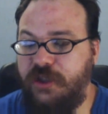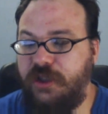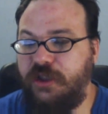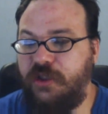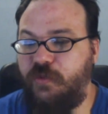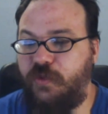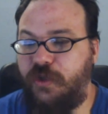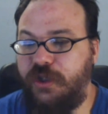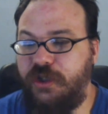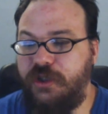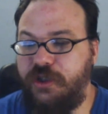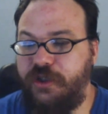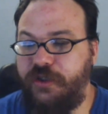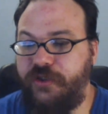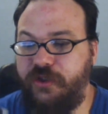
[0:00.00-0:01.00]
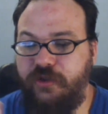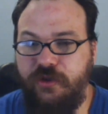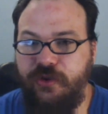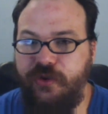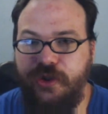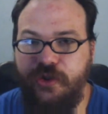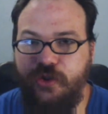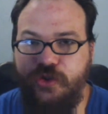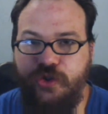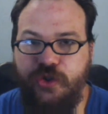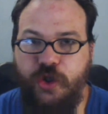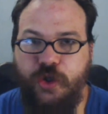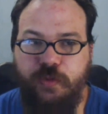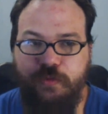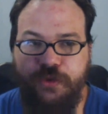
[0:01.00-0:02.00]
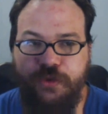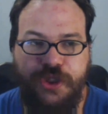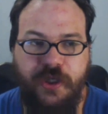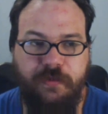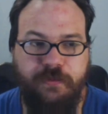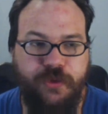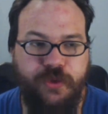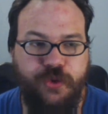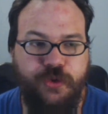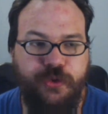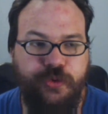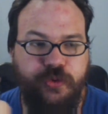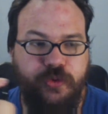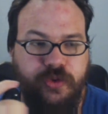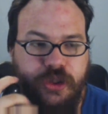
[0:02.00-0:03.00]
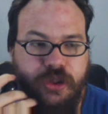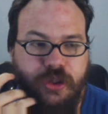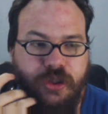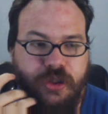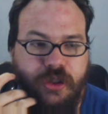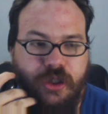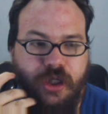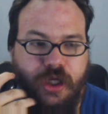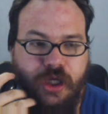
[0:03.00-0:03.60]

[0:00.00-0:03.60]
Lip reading: almost anything you want in here, including soap, shampoo,